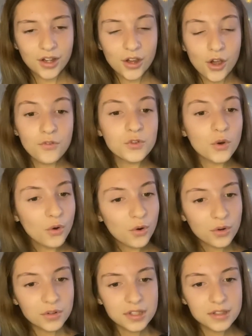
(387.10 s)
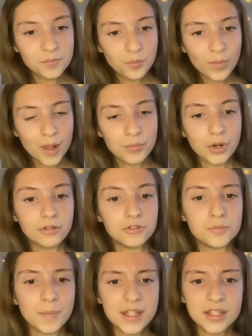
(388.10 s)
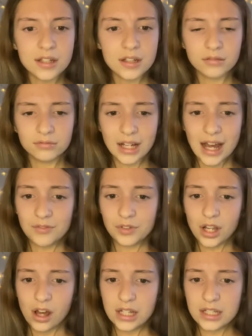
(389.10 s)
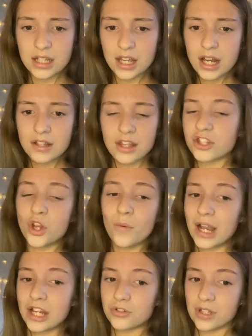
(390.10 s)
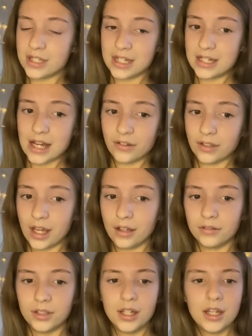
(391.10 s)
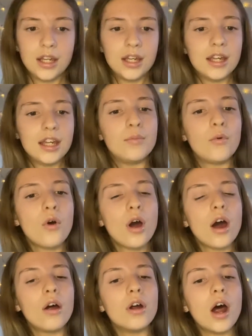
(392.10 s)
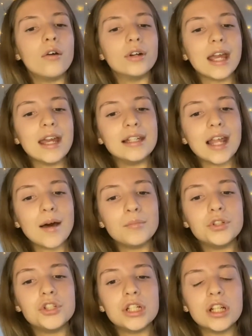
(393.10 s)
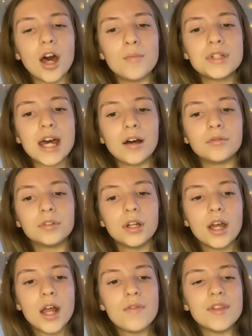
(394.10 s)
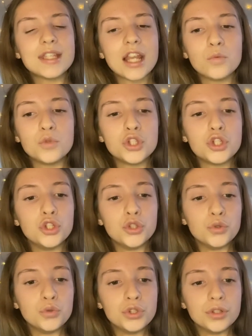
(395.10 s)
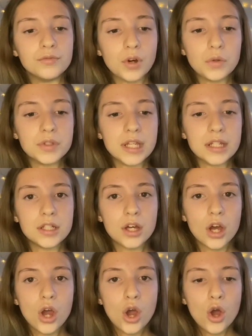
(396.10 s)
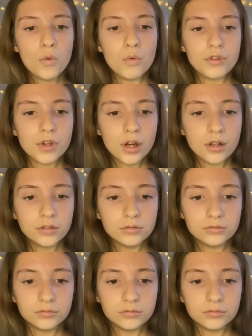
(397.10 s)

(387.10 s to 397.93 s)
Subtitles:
"Of course, but you better have a light. There's no electricity down there." He brought her a hurricane lamp and she climbed down. The cellar was huge and vaulted, with a